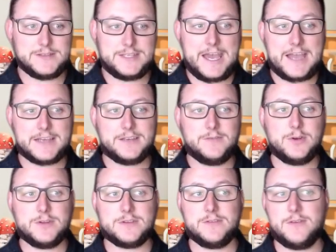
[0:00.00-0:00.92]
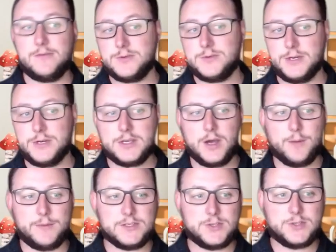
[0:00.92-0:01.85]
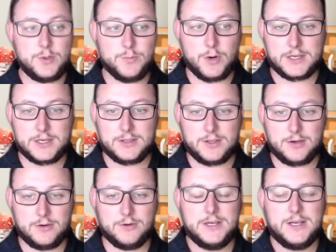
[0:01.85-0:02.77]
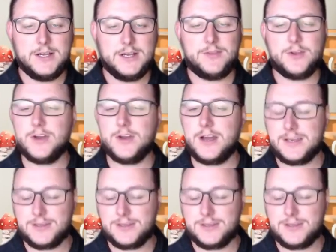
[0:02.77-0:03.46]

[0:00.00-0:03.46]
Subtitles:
The active units of inventory coming to market, though, they're not